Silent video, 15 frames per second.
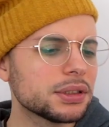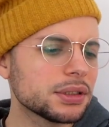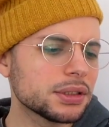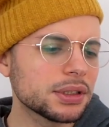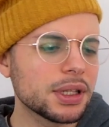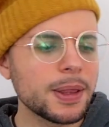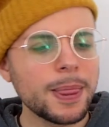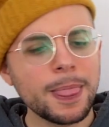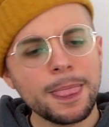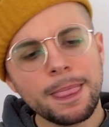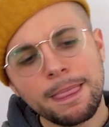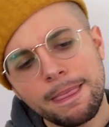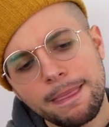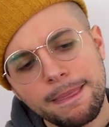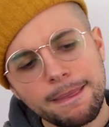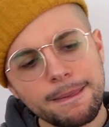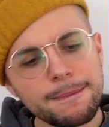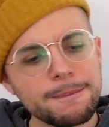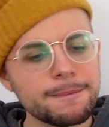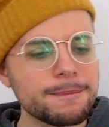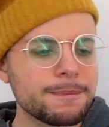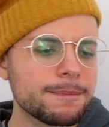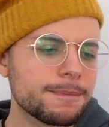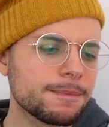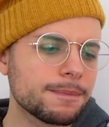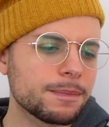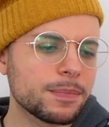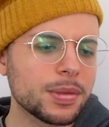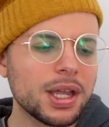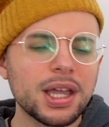entire human
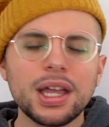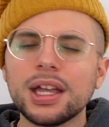race.